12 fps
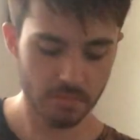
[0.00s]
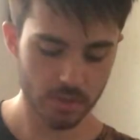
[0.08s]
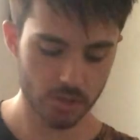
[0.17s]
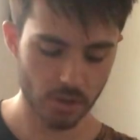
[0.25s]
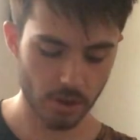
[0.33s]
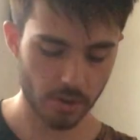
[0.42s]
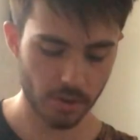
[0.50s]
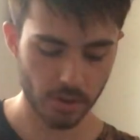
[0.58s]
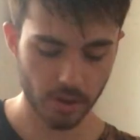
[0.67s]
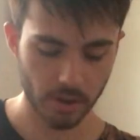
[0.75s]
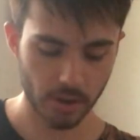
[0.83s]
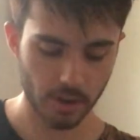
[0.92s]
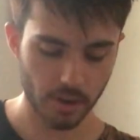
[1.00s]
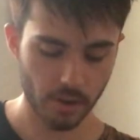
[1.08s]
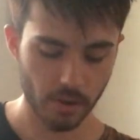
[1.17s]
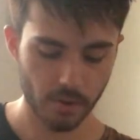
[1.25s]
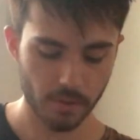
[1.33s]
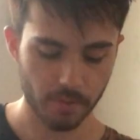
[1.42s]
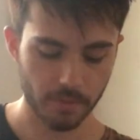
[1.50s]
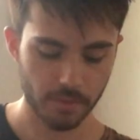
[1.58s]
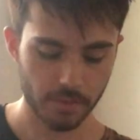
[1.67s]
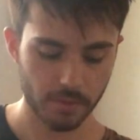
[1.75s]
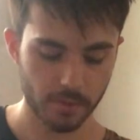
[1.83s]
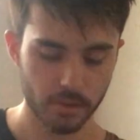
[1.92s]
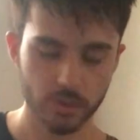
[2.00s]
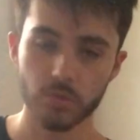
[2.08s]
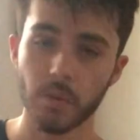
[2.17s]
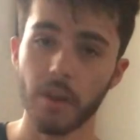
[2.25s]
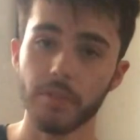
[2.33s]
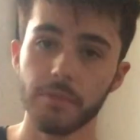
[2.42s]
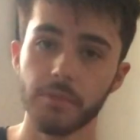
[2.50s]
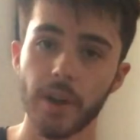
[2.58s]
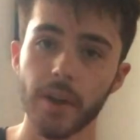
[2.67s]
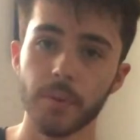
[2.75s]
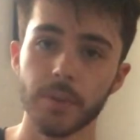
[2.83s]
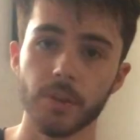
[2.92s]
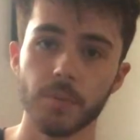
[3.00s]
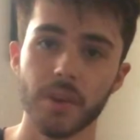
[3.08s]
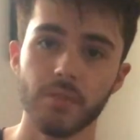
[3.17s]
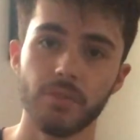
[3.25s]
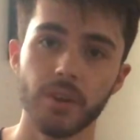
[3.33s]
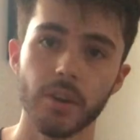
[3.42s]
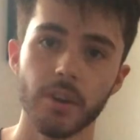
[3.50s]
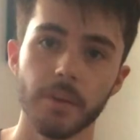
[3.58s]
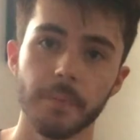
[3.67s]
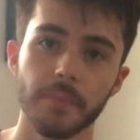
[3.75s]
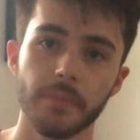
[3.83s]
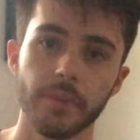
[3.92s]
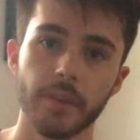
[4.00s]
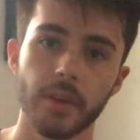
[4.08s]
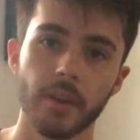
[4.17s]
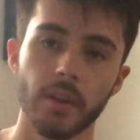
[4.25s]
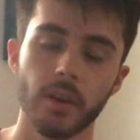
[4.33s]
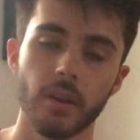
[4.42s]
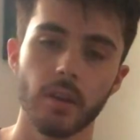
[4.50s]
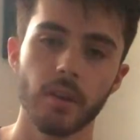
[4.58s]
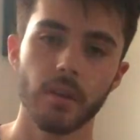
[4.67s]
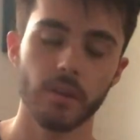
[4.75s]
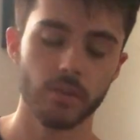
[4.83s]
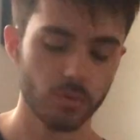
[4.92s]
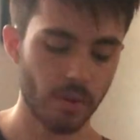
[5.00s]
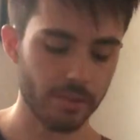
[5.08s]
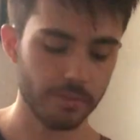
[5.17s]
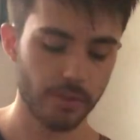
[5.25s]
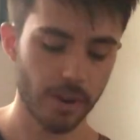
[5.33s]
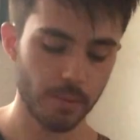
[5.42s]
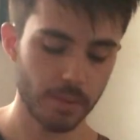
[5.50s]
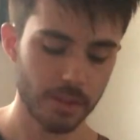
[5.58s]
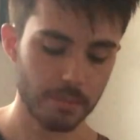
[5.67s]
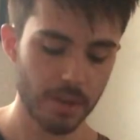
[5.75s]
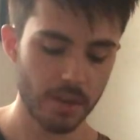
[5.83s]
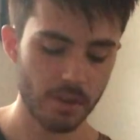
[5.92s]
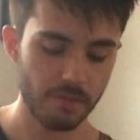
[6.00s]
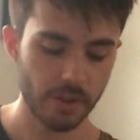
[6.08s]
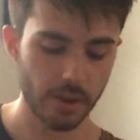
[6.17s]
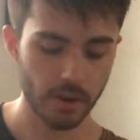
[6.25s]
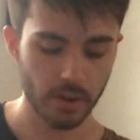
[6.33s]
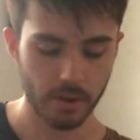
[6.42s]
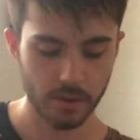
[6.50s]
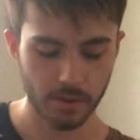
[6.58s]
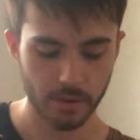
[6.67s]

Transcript: So you're going to go 12th fret with the ring finger, 12th fret with the pinky finger.